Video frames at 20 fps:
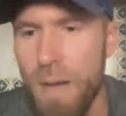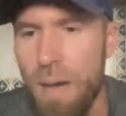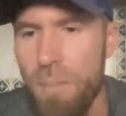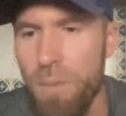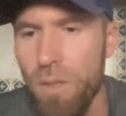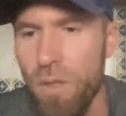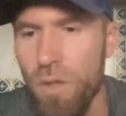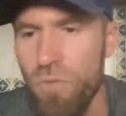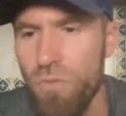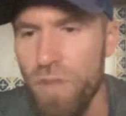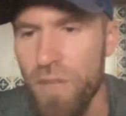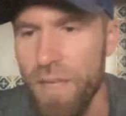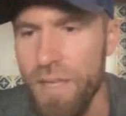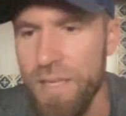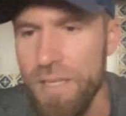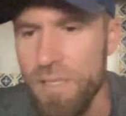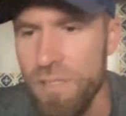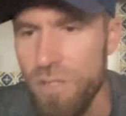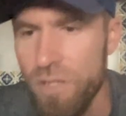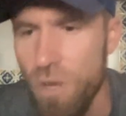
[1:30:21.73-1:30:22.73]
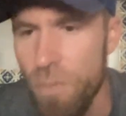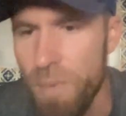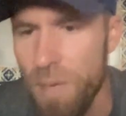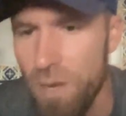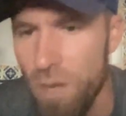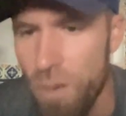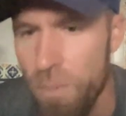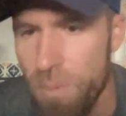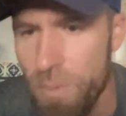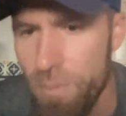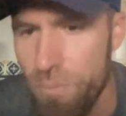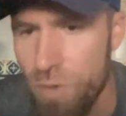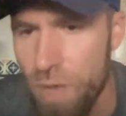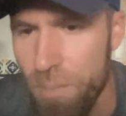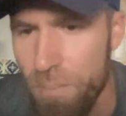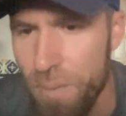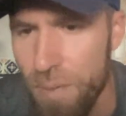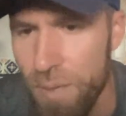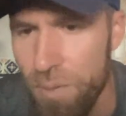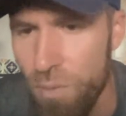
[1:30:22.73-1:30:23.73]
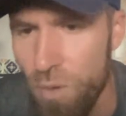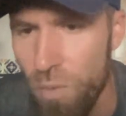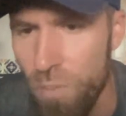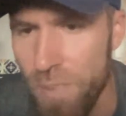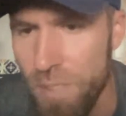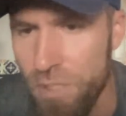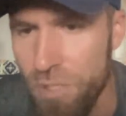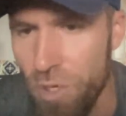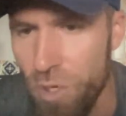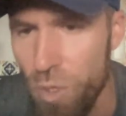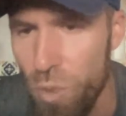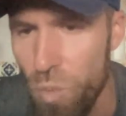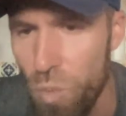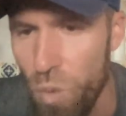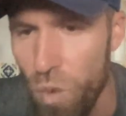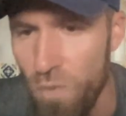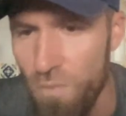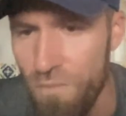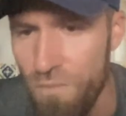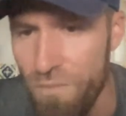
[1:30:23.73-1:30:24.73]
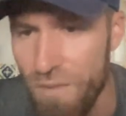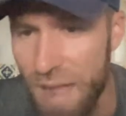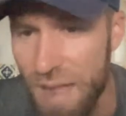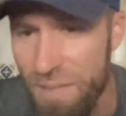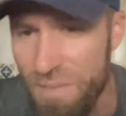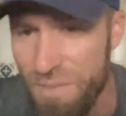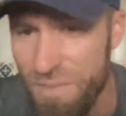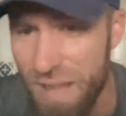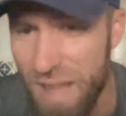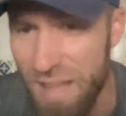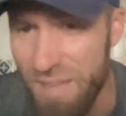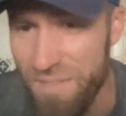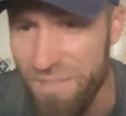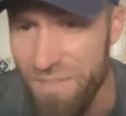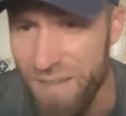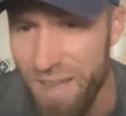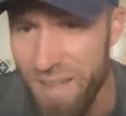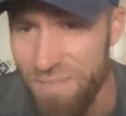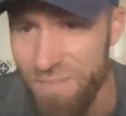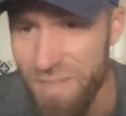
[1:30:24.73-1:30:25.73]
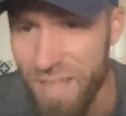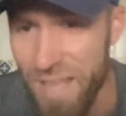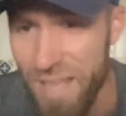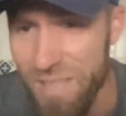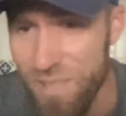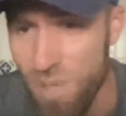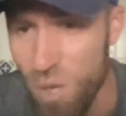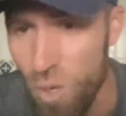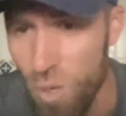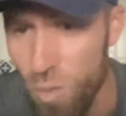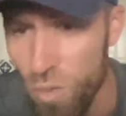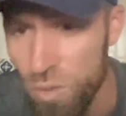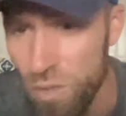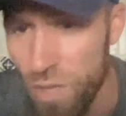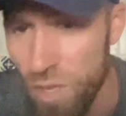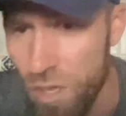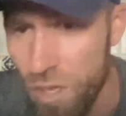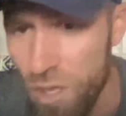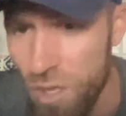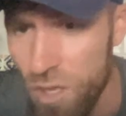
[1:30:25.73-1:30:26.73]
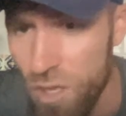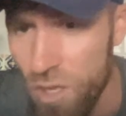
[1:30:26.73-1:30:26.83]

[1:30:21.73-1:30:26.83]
Babylon release coming up. Brad Pitt will be 21555 days old.